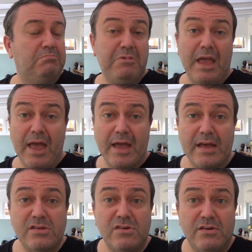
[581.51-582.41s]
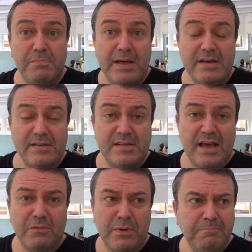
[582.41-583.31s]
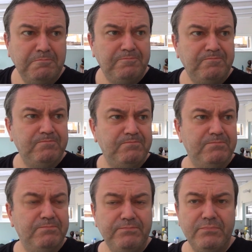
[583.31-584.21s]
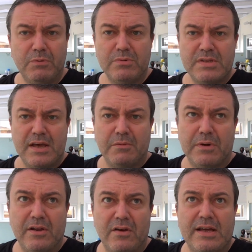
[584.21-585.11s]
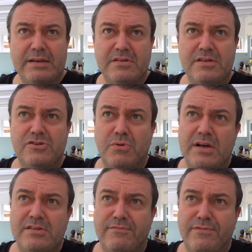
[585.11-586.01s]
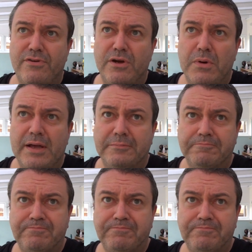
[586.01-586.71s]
Yeah, it's not as bad as the other one. What was the other one that I did twice and threw it away?